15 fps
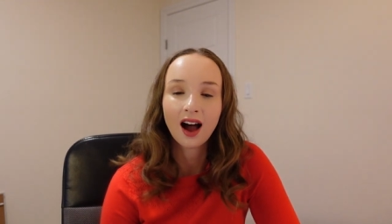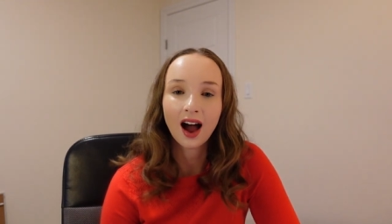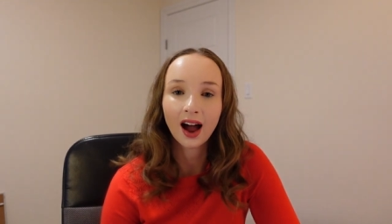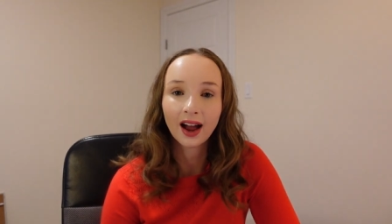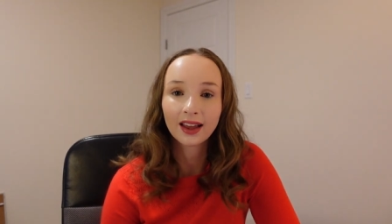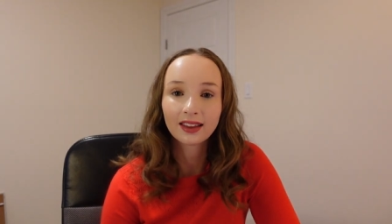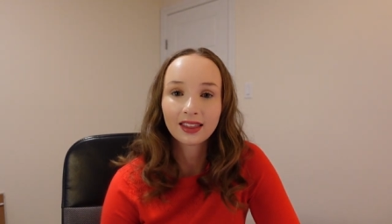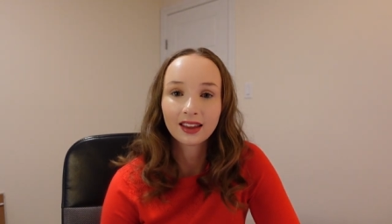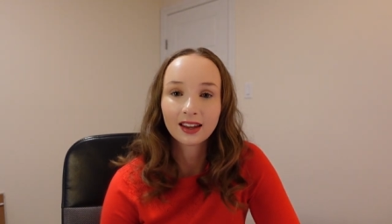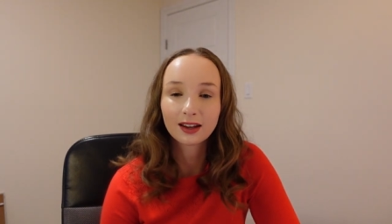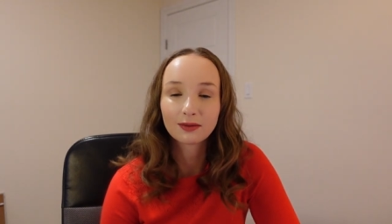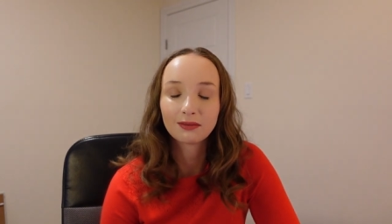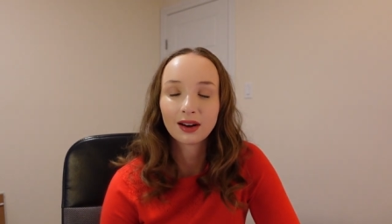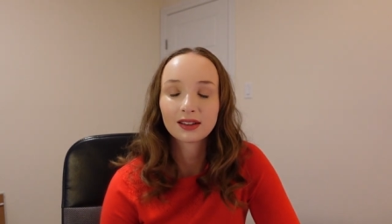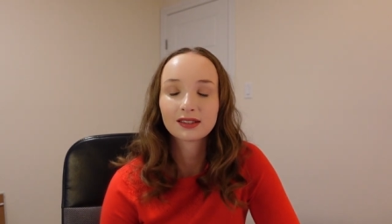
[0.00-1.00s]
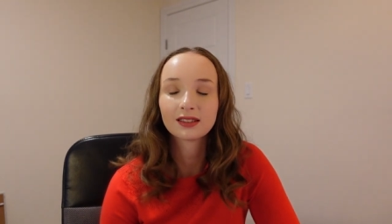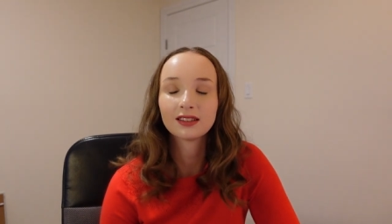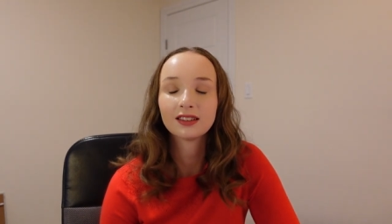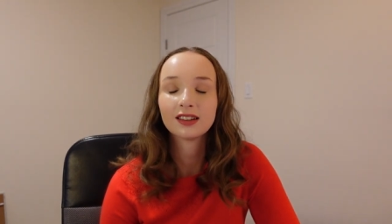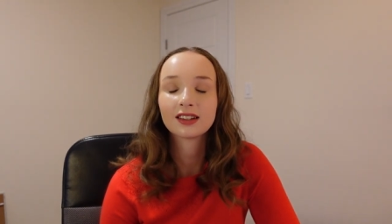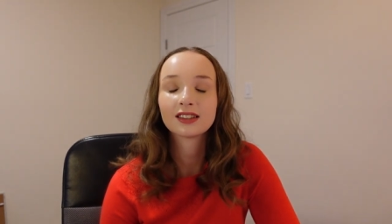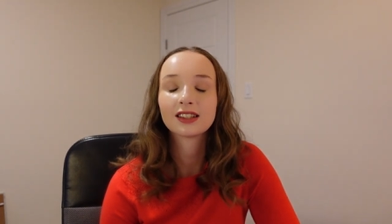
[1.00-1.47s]
I think
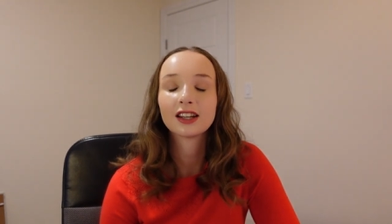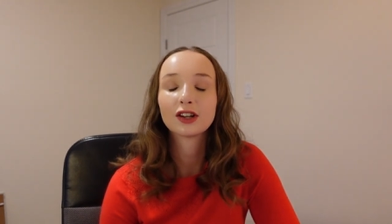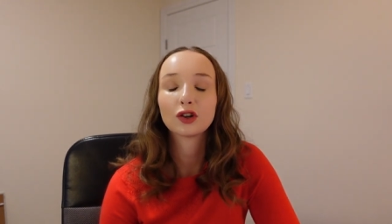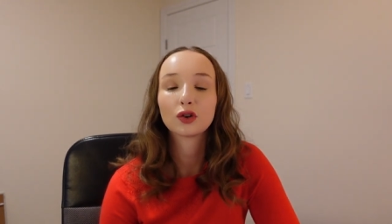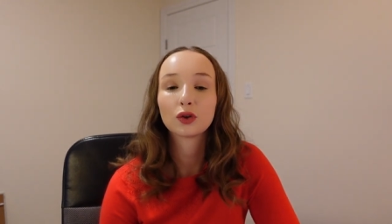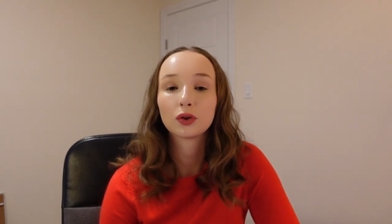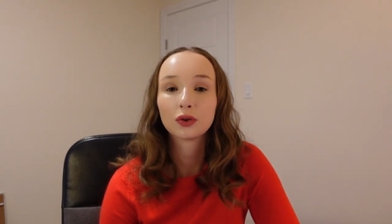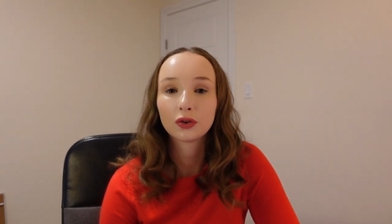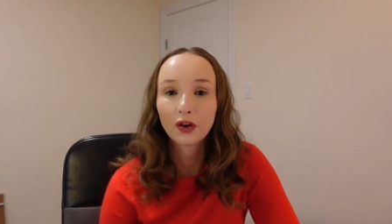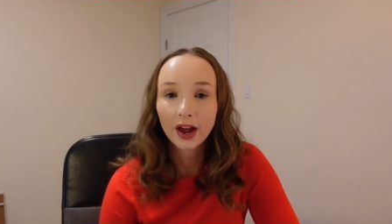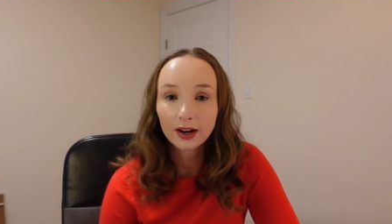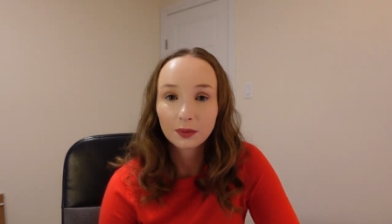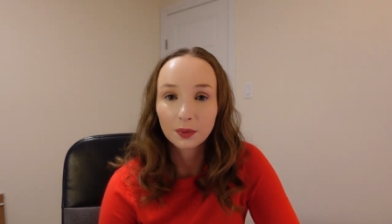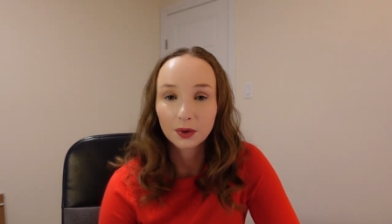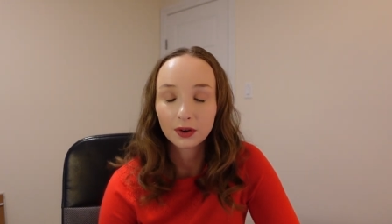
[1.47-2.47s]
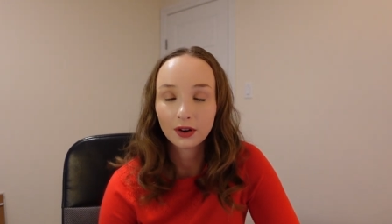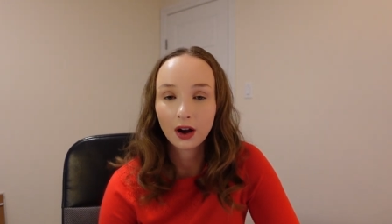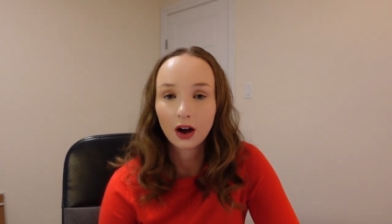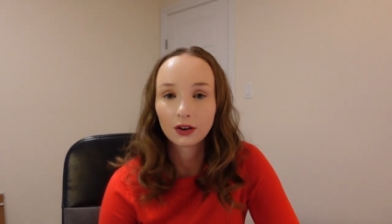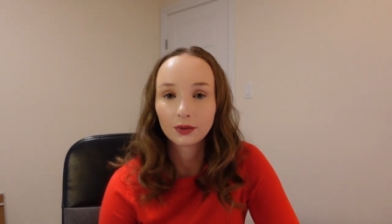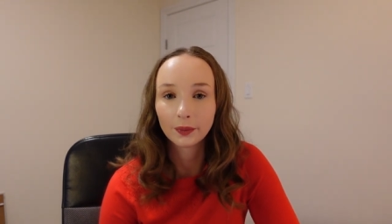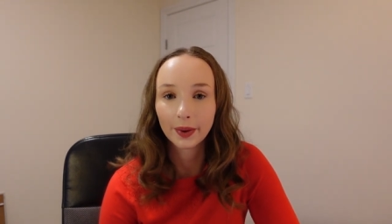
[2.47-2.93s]
muscle looks incredible
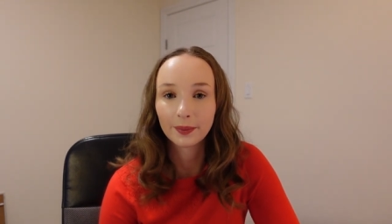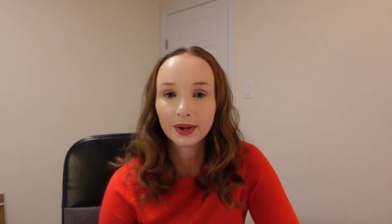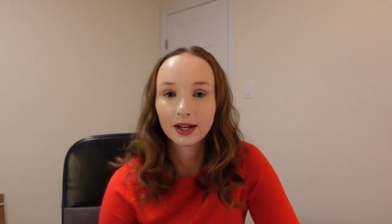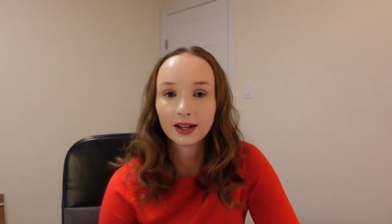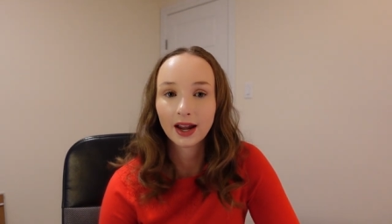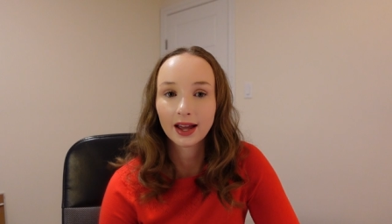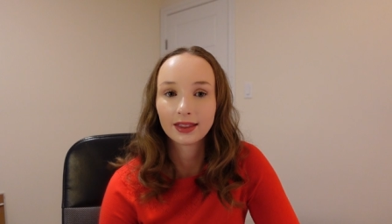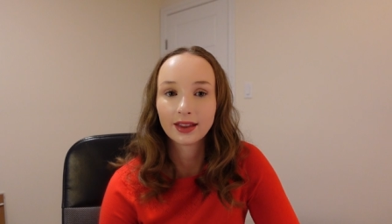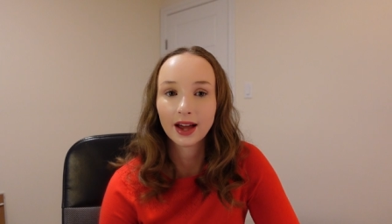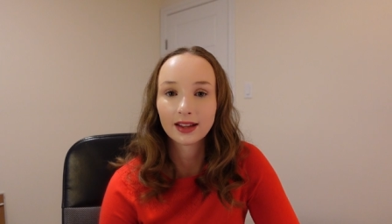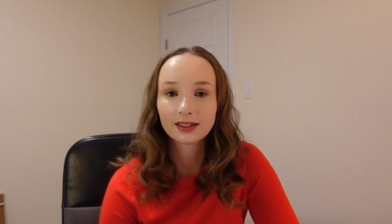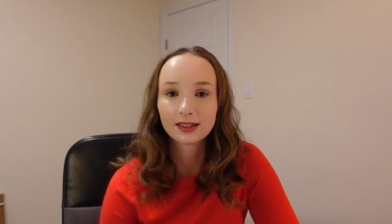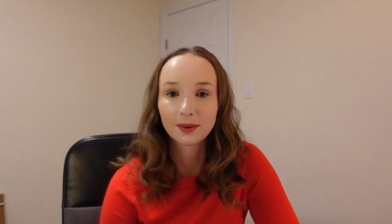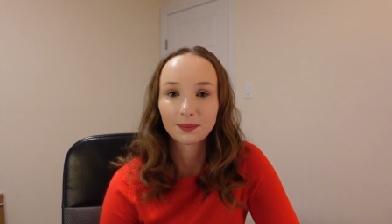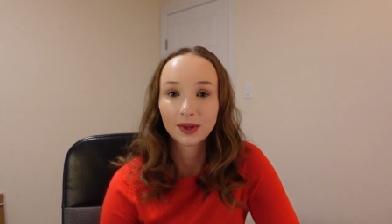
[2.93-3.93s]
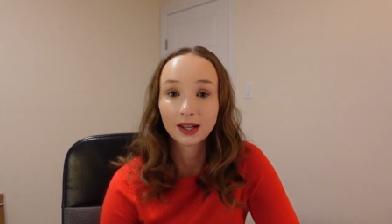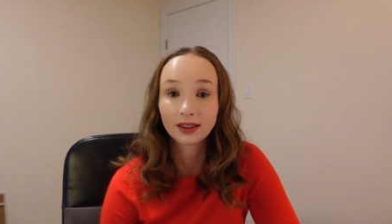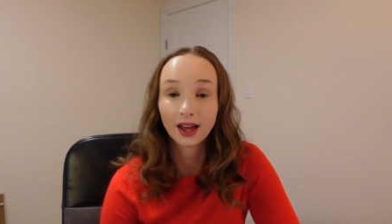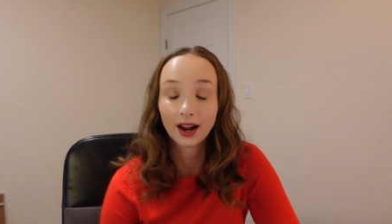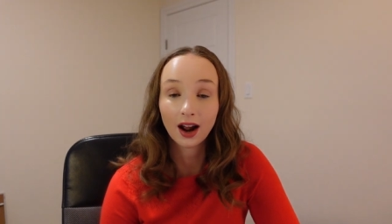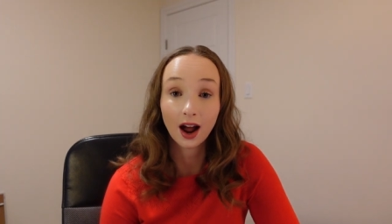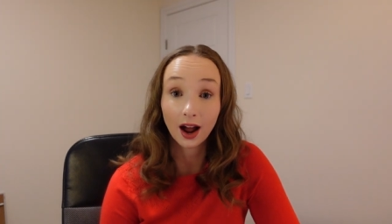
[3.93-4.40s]
on women, and that's something
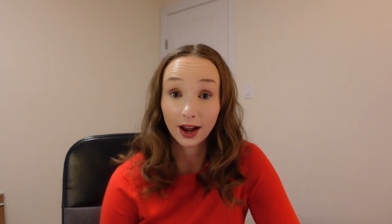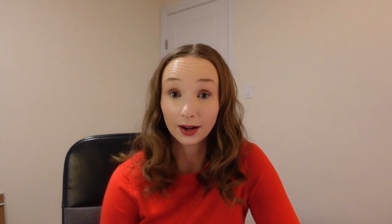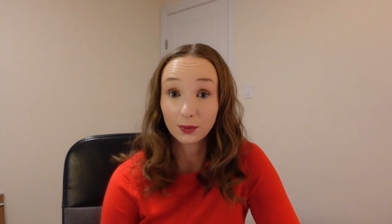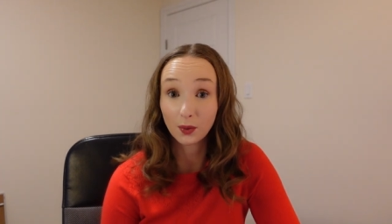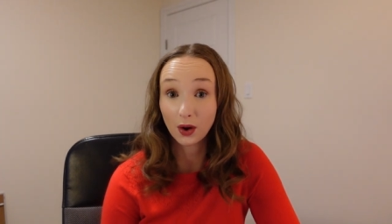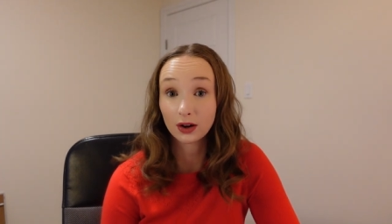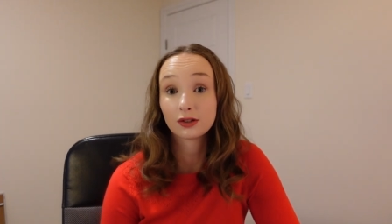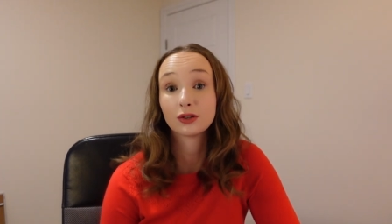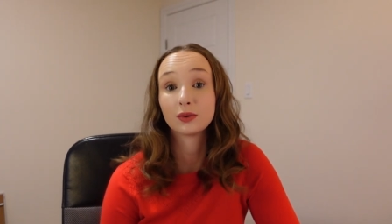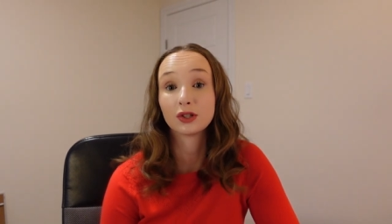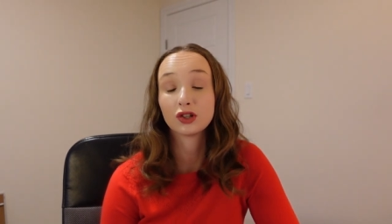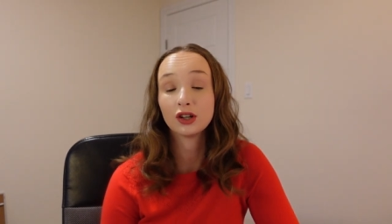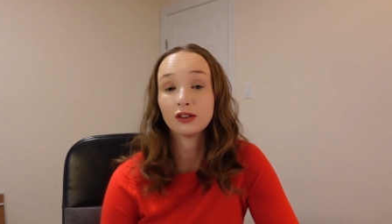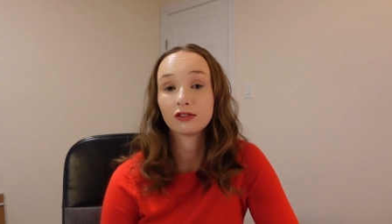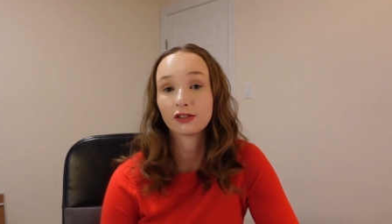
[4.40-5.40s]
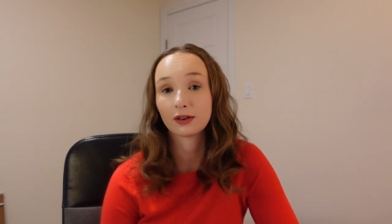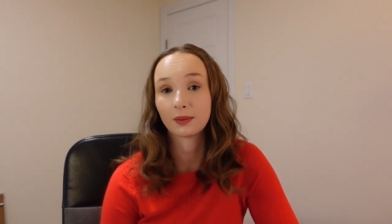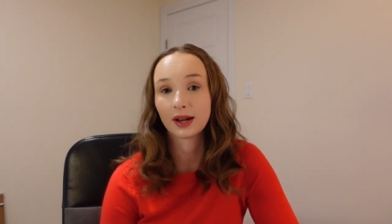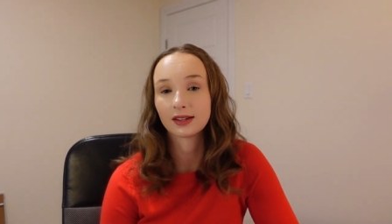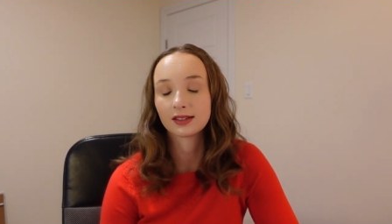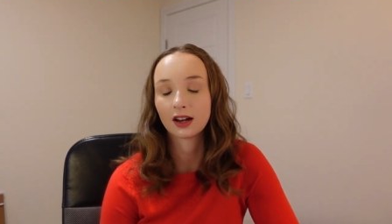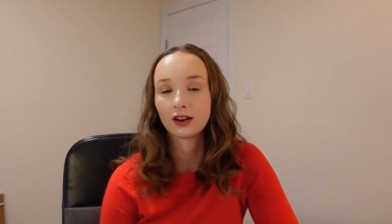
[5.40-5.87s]
that I want to achieve for
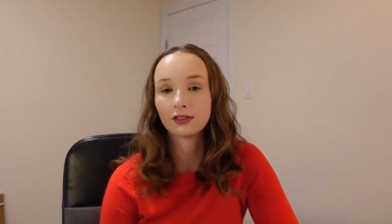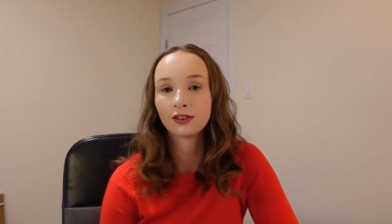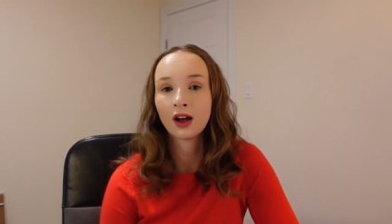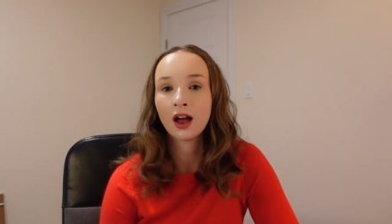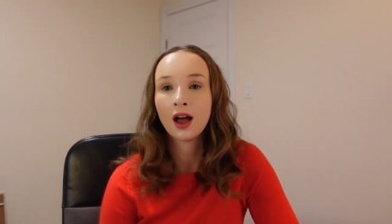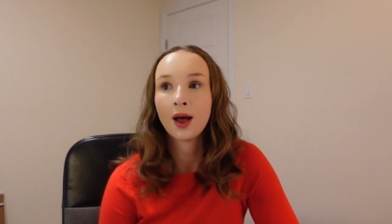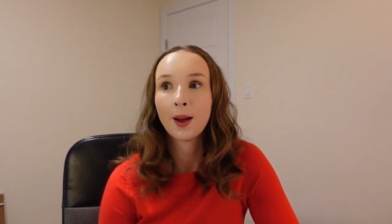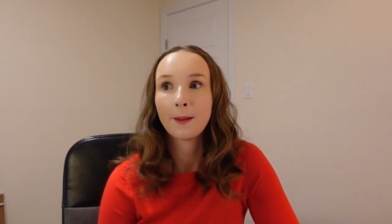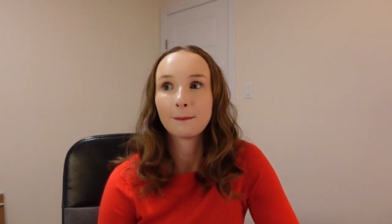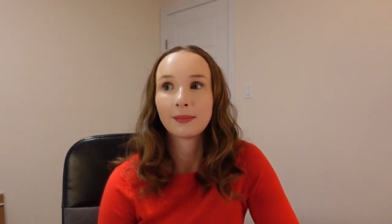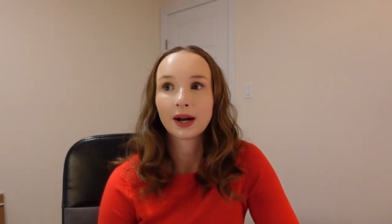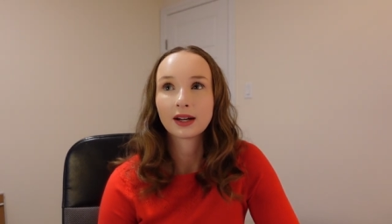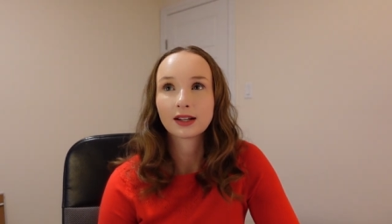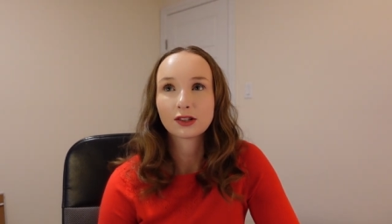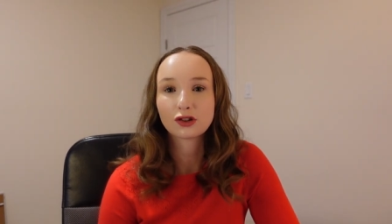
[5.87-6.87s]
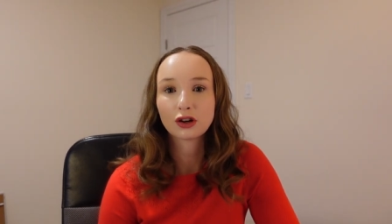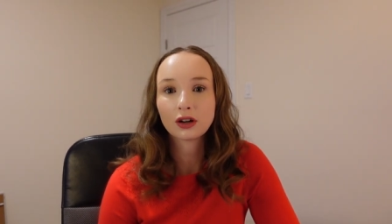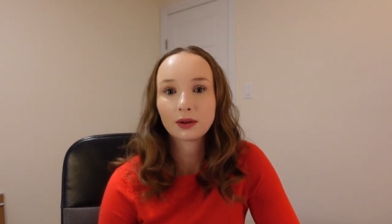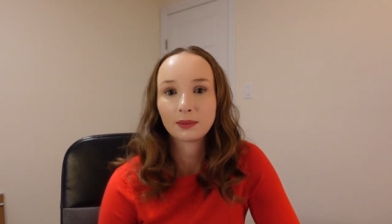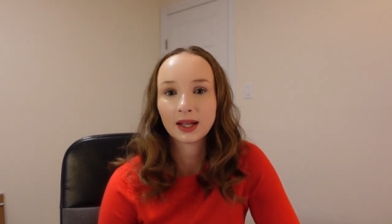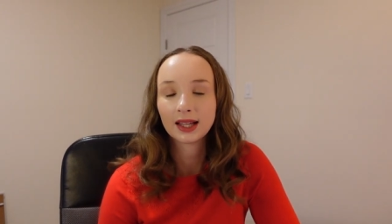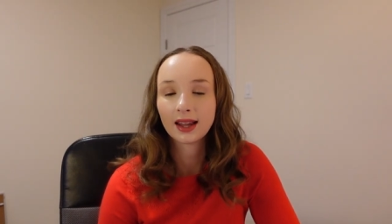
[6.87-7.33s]
myself. But it
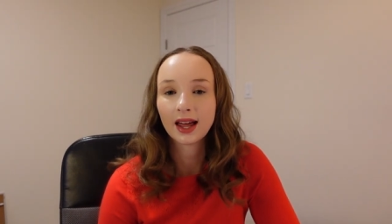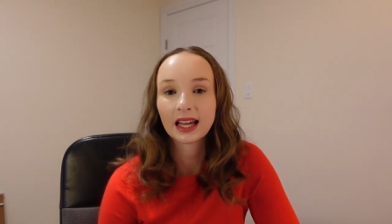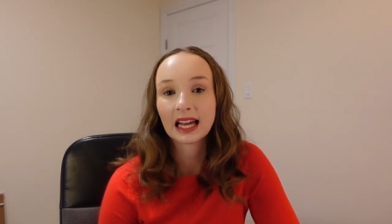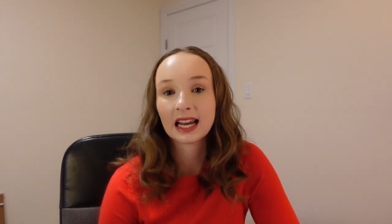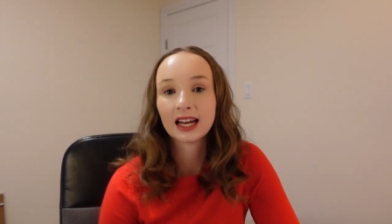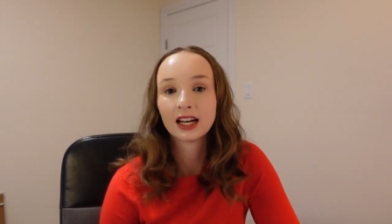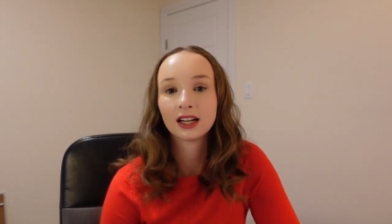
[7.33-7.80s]
took me like